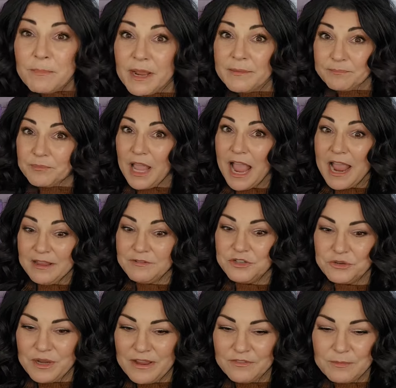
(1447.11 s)
But I
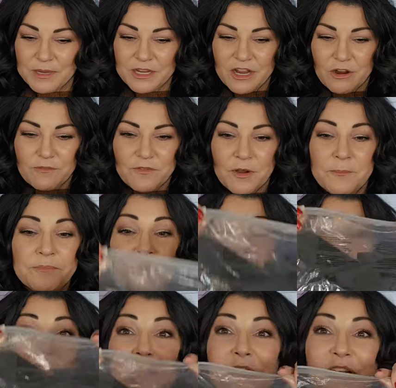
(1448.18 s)
do have to be careful.
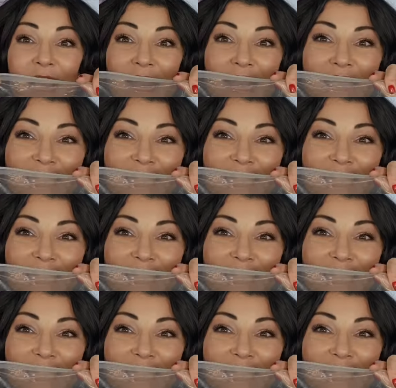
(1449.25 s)
I forgot I